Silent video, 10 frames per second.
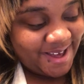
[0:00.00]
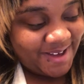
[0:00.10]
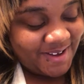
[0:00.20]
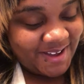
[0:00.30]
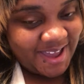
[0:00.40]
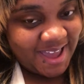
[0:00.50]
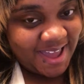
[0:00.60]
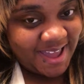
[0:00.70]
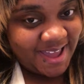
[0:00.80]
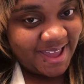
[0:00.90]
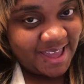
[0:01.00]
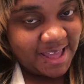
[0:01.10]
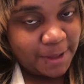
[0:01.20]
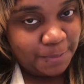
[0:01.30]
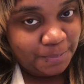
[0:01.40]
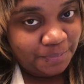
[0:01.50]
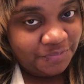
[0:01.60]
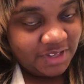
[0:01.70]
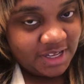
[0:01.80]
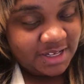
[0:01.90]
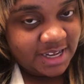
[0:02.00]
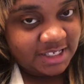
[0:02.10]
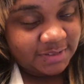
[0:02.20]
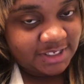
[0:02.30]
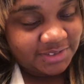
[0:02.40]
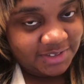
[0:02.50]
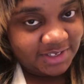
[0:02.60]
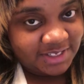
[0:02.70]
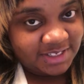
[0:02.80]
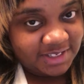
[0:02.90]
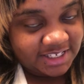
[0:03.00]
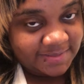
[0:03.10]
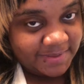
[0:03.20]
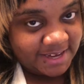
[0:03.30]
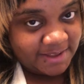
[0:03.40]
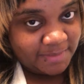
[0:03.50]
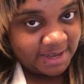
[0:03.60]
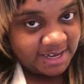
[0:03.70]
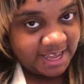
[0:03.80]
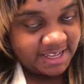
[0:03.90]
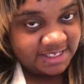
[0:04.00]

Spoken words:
Okay, thanks for tuning in to this Money Monday.